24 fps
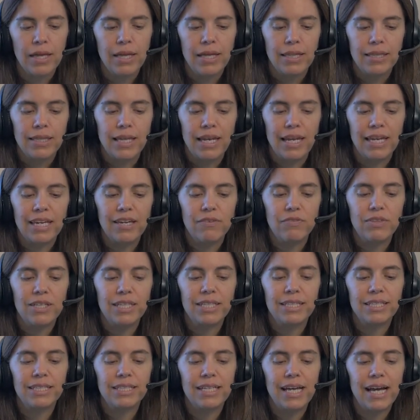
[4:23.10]
Then I give the
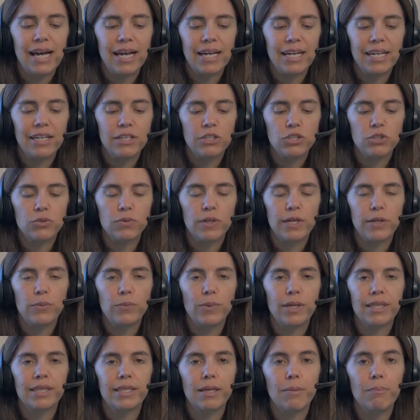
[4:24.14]
second treat
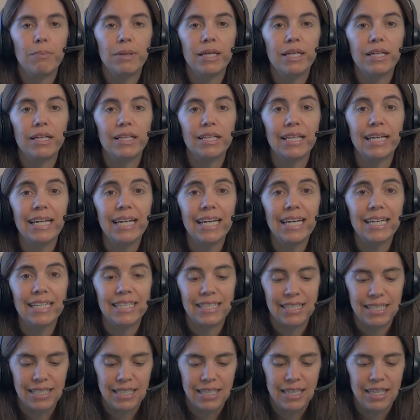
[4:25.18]
with the pill in
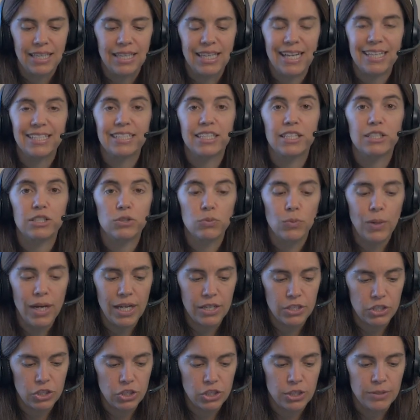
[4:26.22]
it. That's the
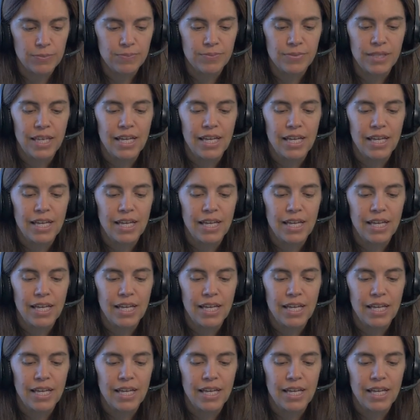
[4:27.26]
switch.